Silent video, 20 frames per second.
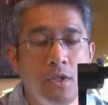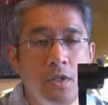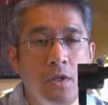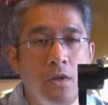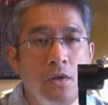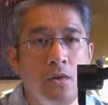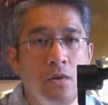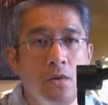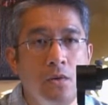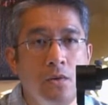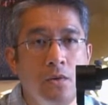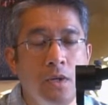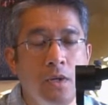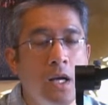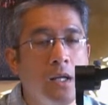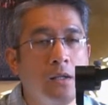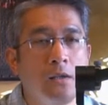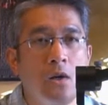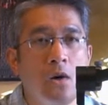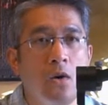to
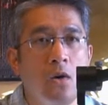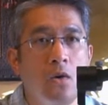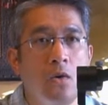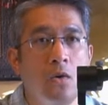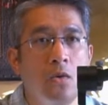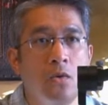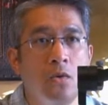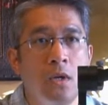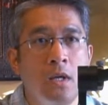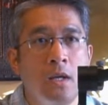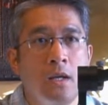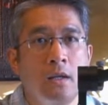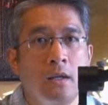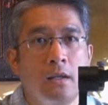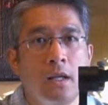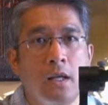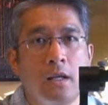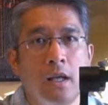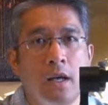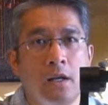not go
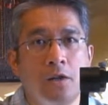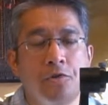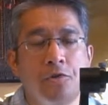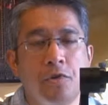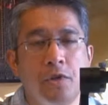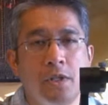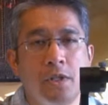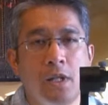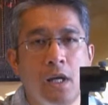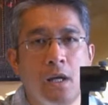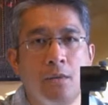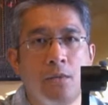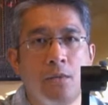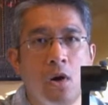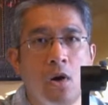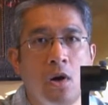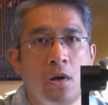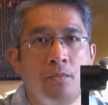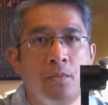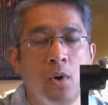that extra step
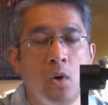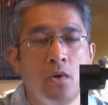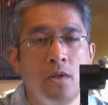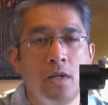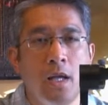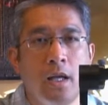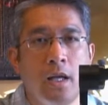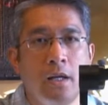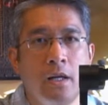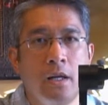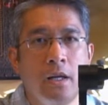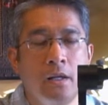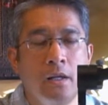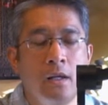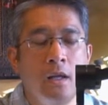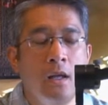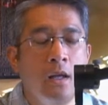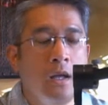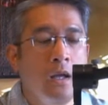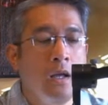on post-editing.
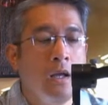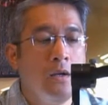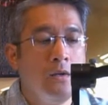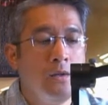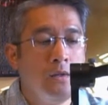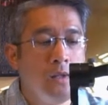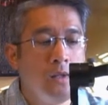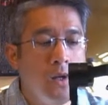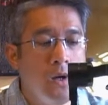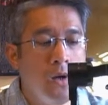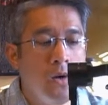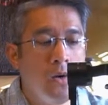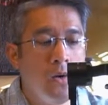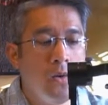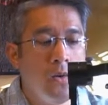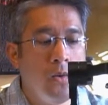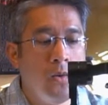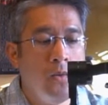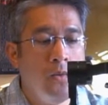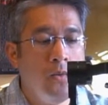
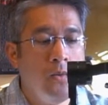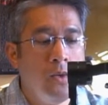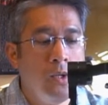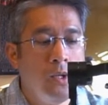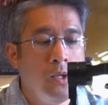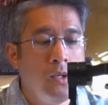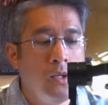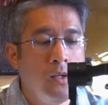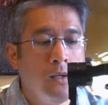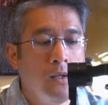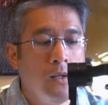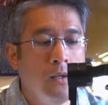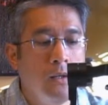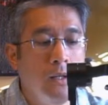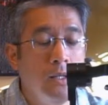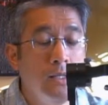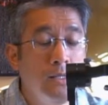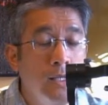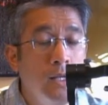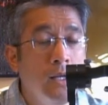So
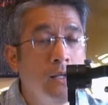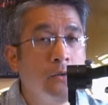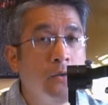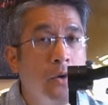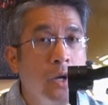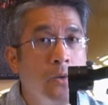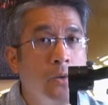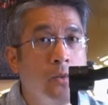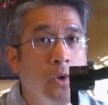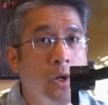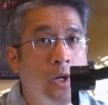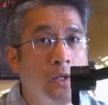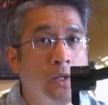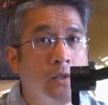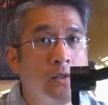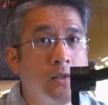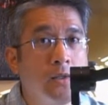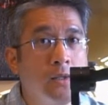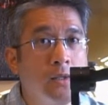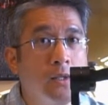the Zhiyun Crane
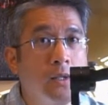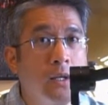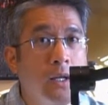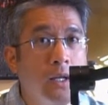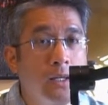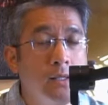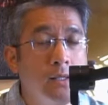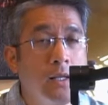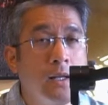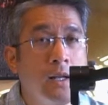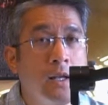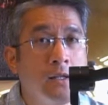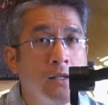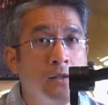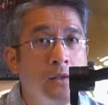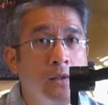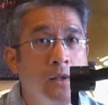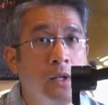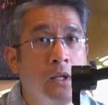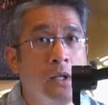works. It's an
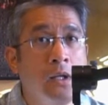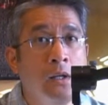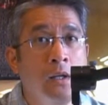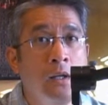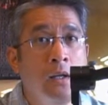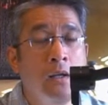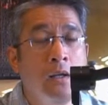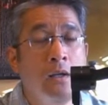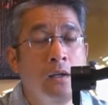excellent